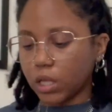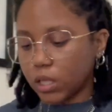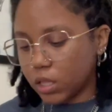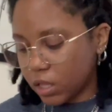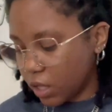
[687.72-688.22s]

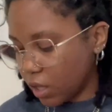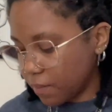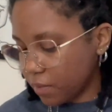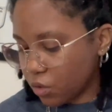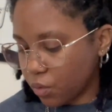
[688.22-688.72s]

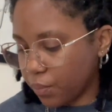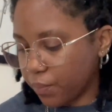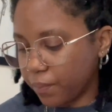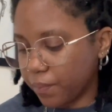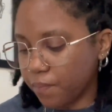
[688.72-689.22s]
attempt to
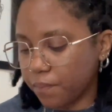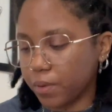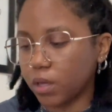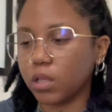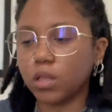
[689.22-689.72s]

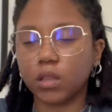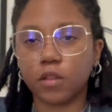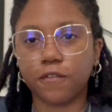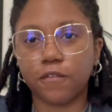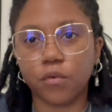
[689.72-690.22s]
put the
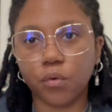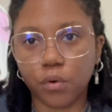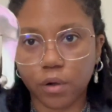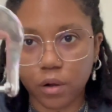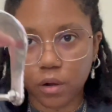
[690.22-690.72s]

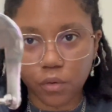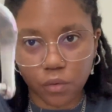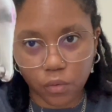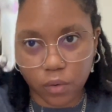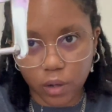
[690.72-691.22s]
4
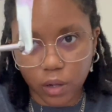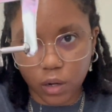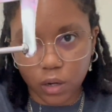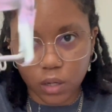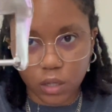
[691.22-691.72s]

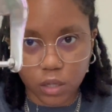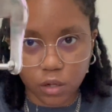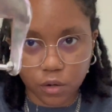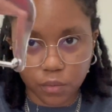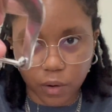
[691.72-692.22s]
on
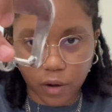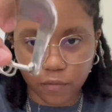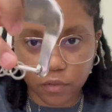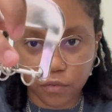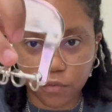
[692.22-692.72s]
here where I
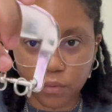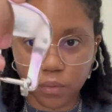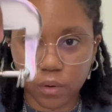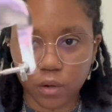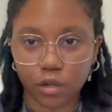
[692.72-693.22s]
have the
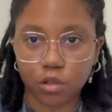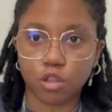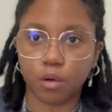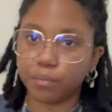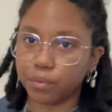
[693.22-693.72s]
4
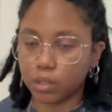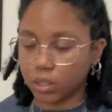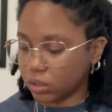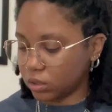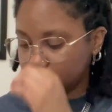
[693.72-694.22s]
jump
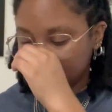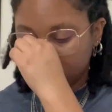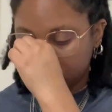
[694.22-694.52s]
rings.